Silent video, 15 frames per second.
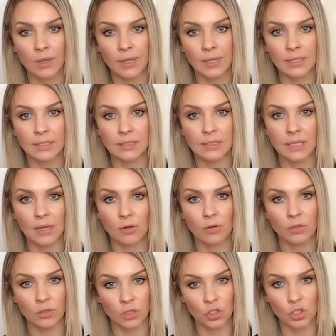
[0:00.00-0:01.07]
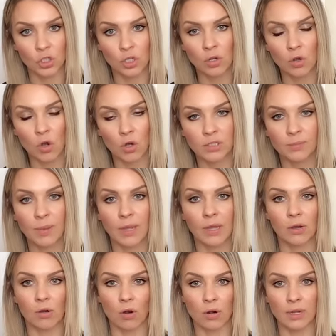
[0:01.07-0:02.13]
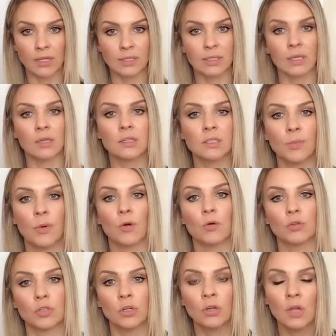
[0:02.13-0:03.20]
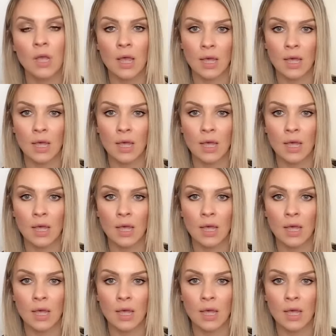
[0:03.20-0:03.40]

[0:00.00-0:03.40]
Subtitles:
is a condition caused by a chronic sun exposure